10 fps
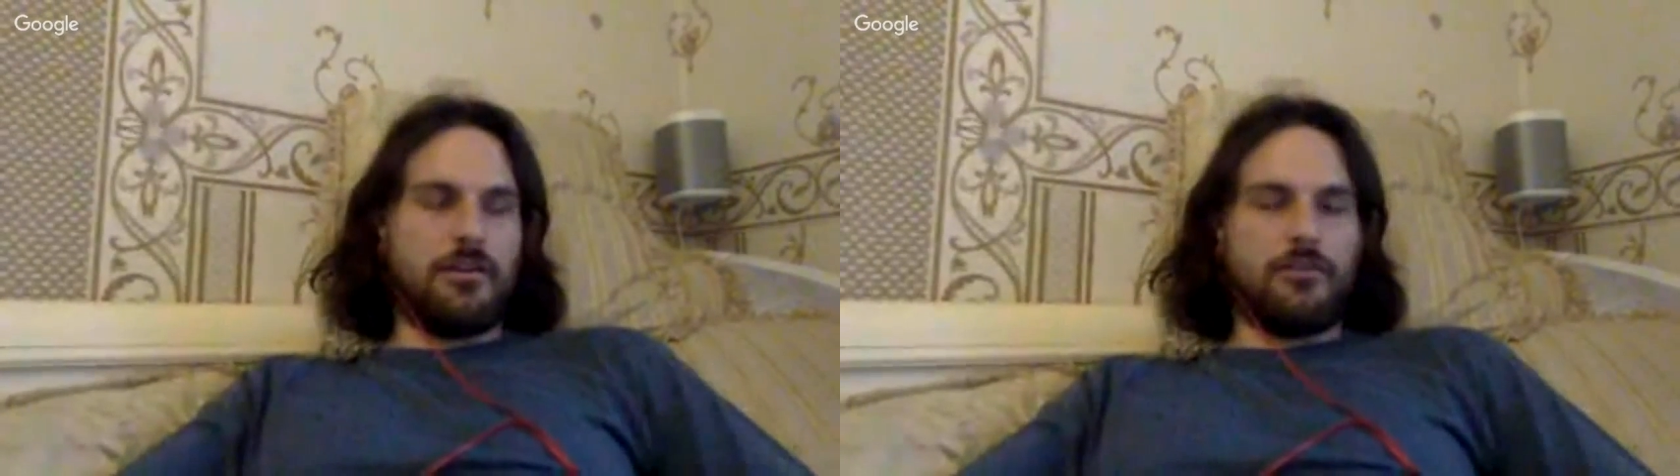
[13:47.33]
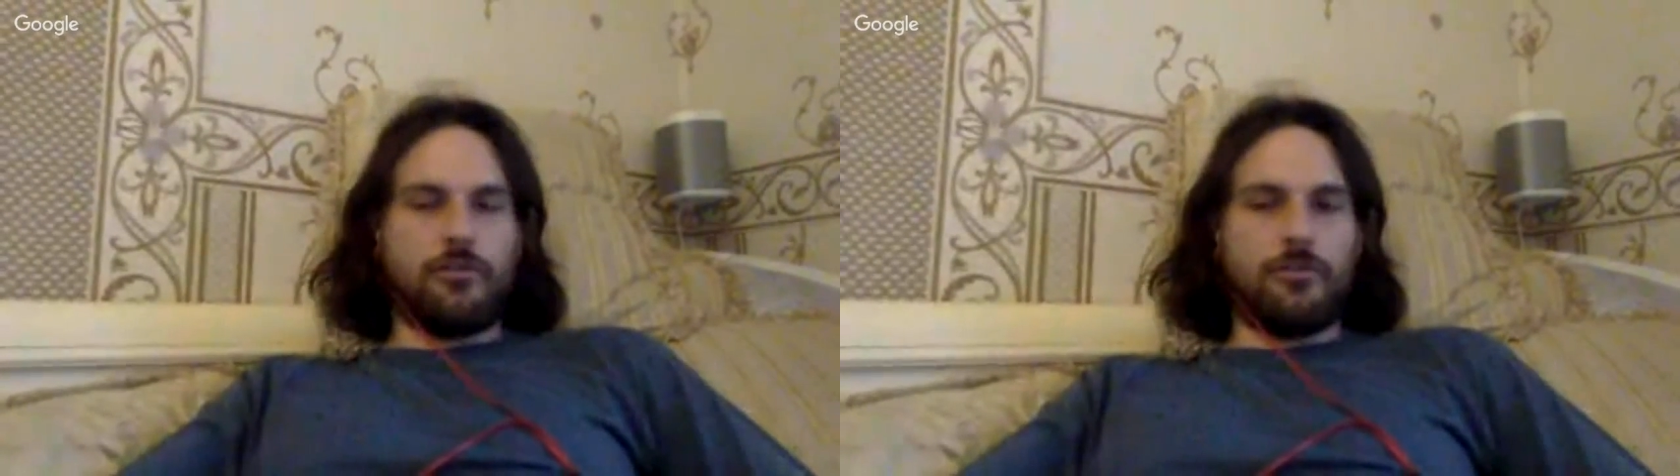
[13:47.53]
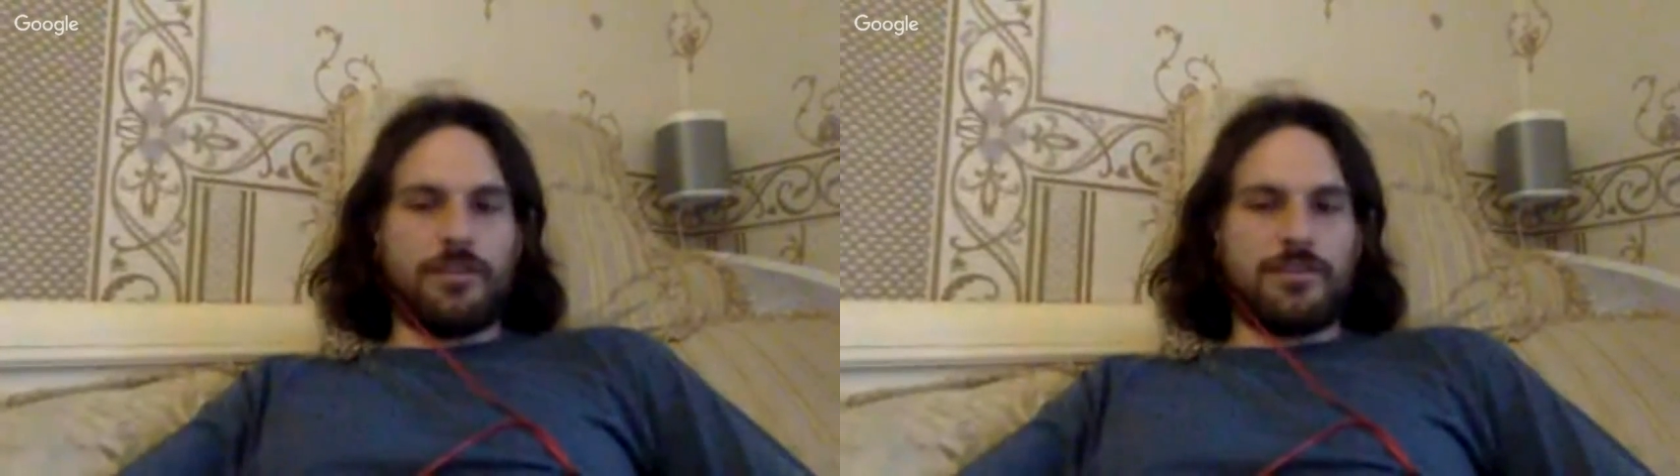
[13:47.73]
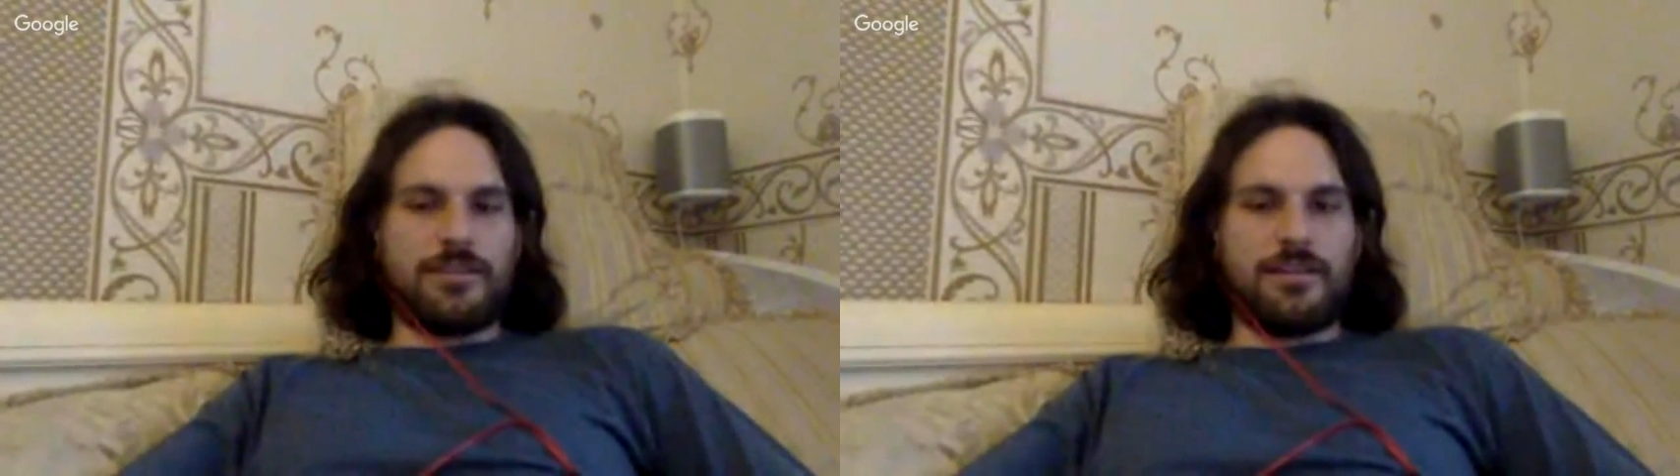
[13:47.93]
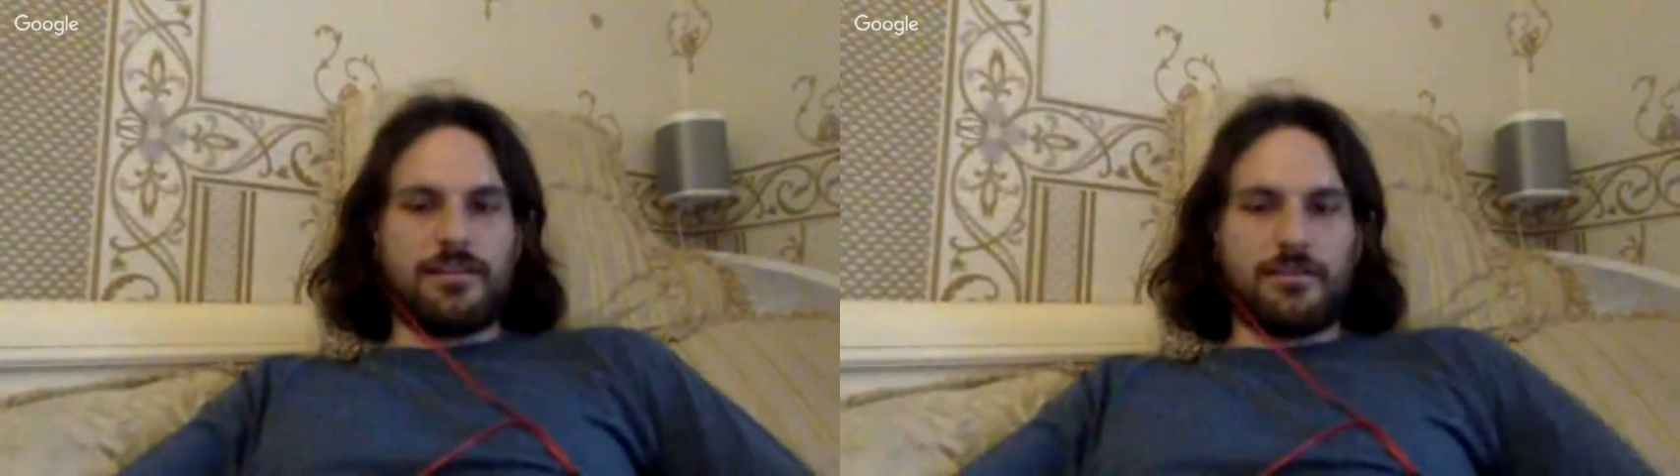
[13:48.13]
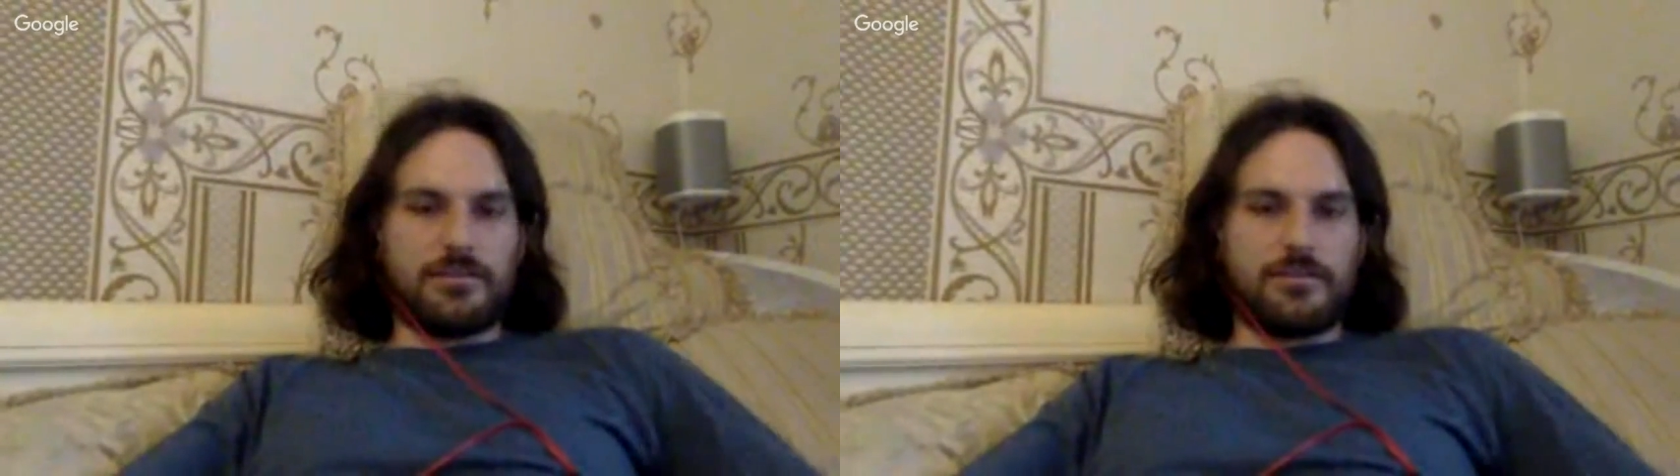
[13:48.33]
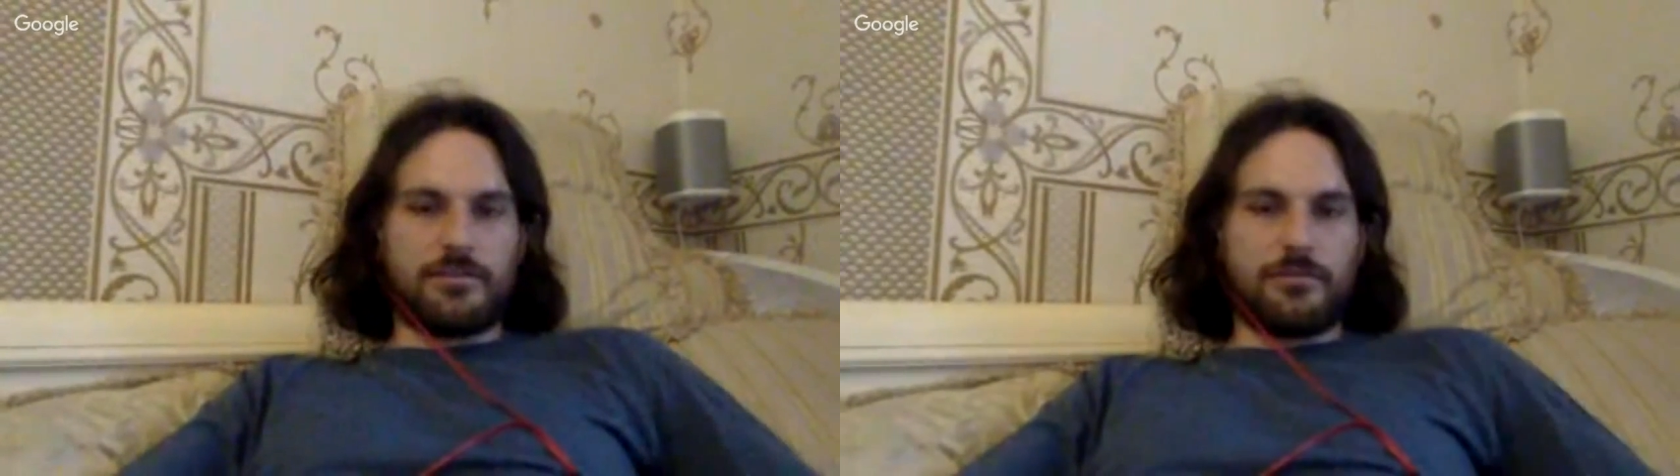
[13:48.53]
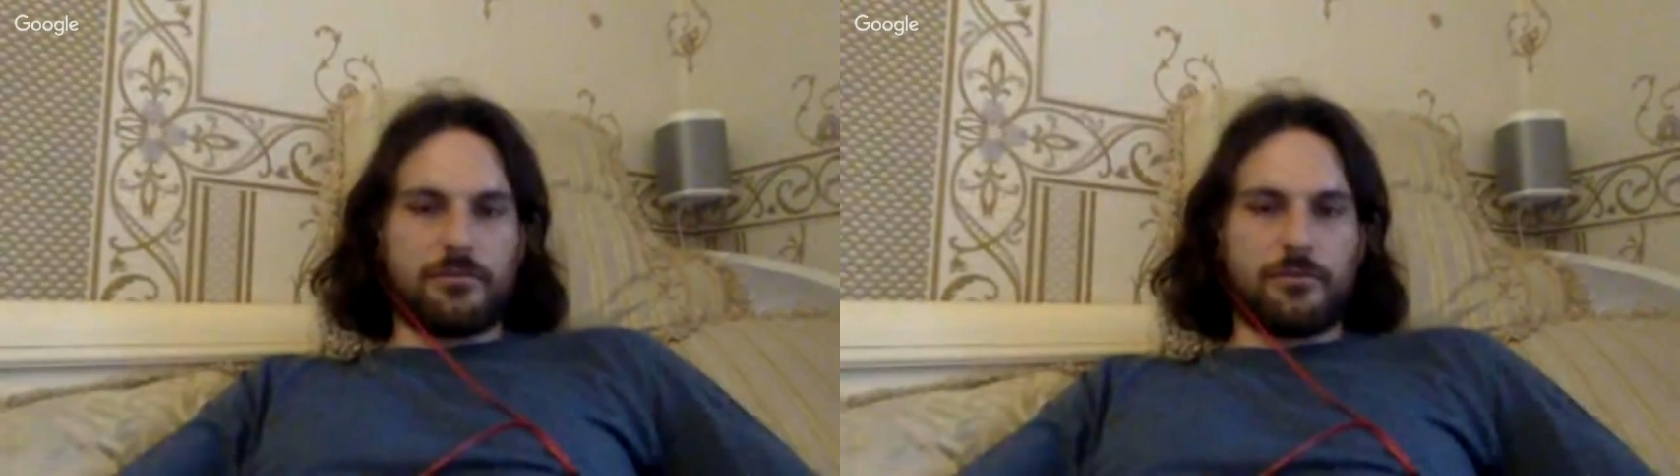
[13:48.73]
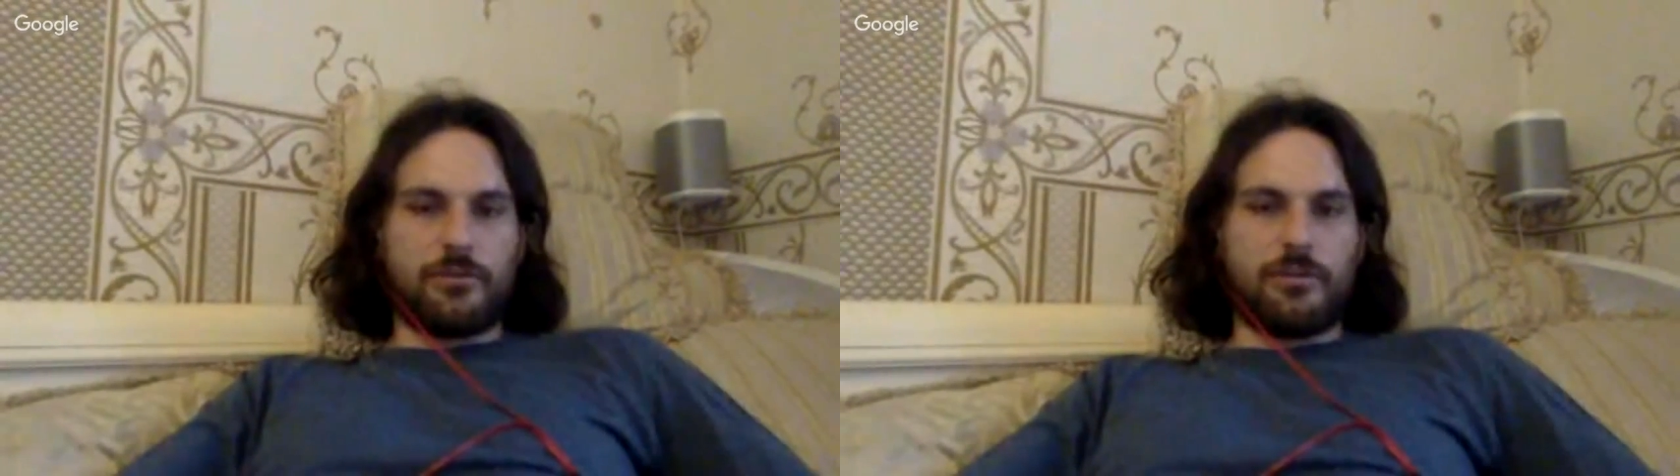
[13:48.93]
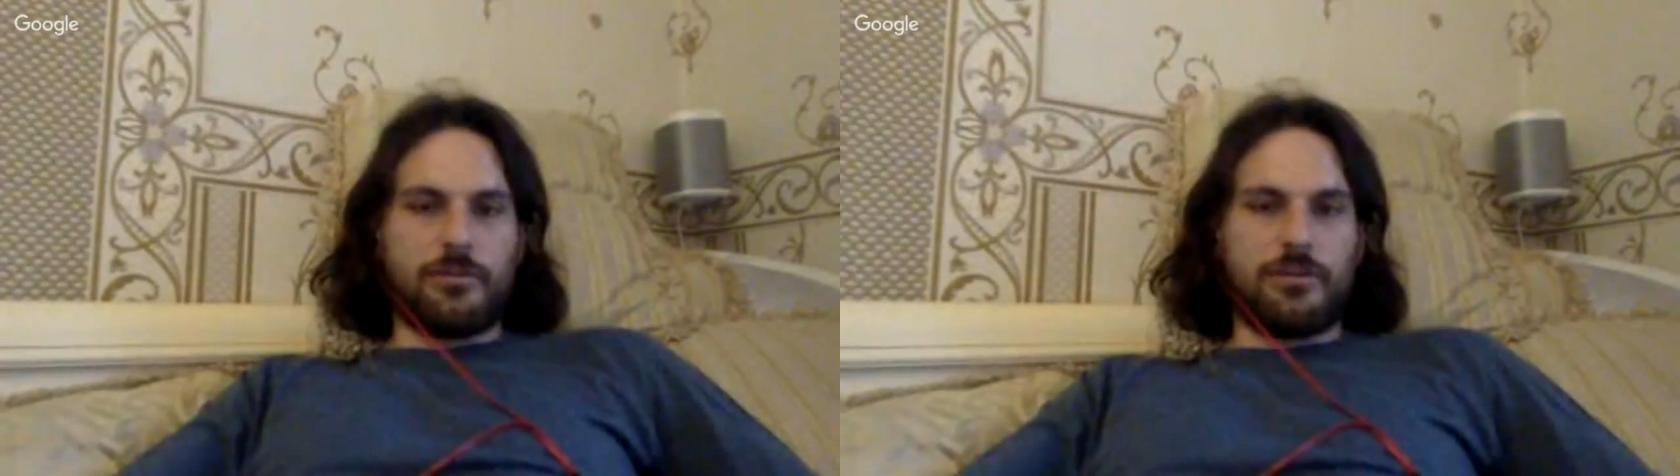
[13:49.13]
2 minutes later you're still
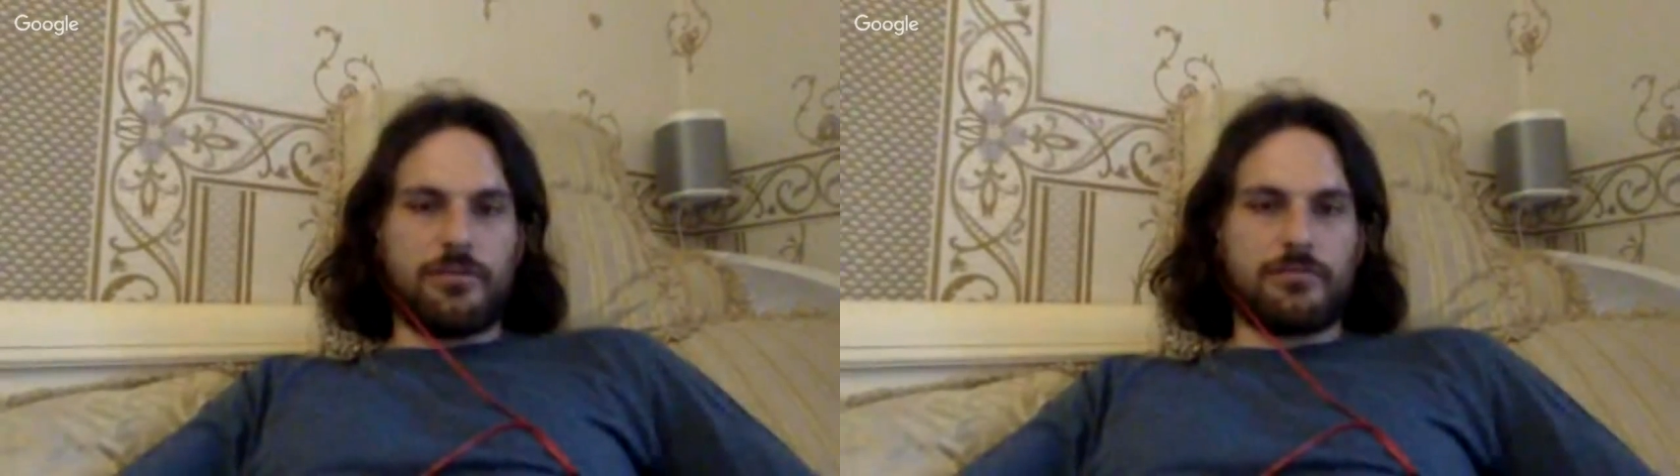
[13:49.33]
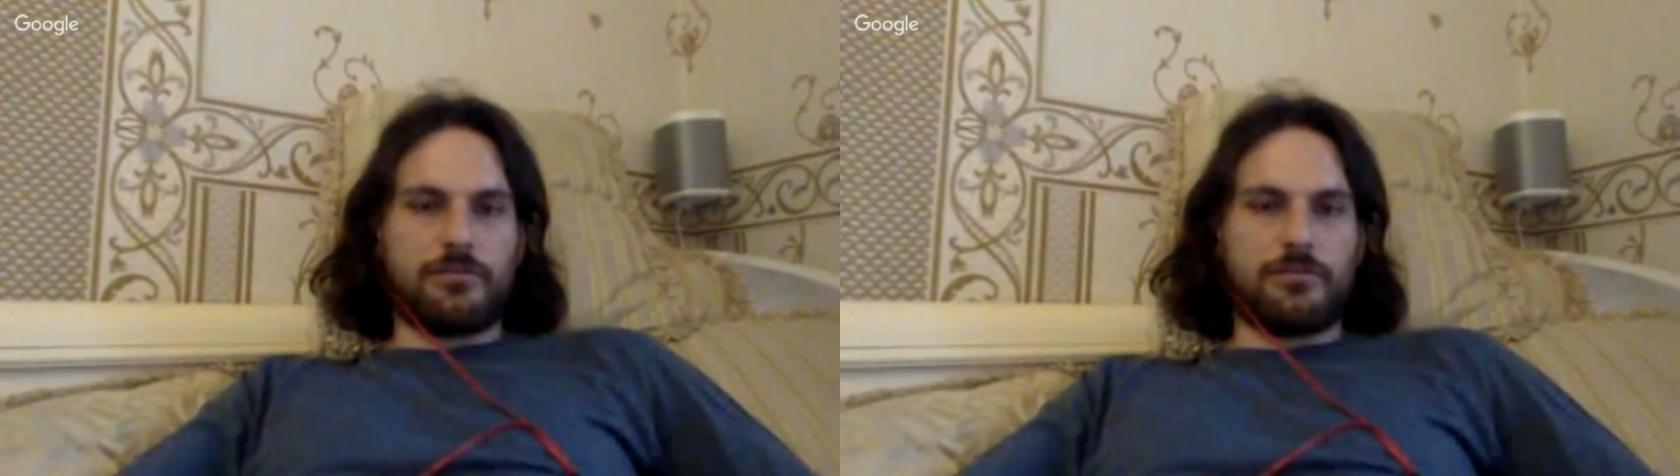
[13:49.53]
talking about